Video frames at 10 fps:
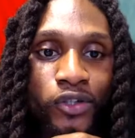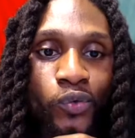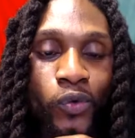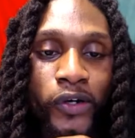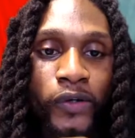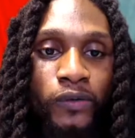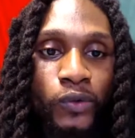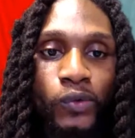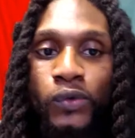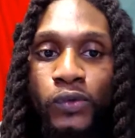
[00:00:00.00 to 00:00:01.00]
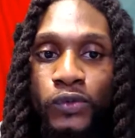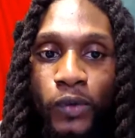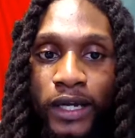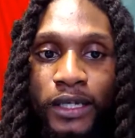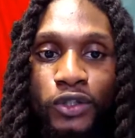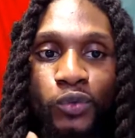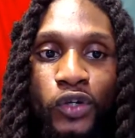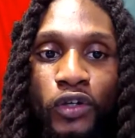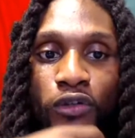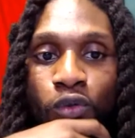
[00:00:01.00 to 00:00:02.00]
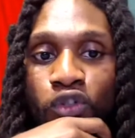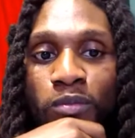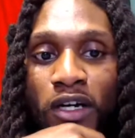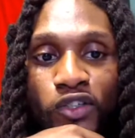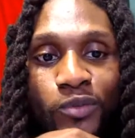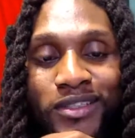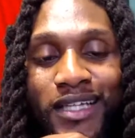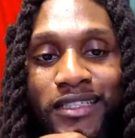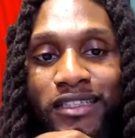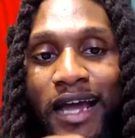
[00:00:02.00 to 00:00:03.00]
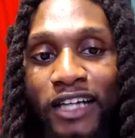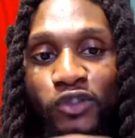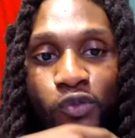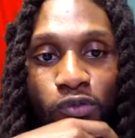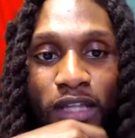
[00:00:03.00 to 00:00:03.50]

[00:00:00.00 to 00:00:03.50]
you will lose weight, you will lose muscle, but that's natural.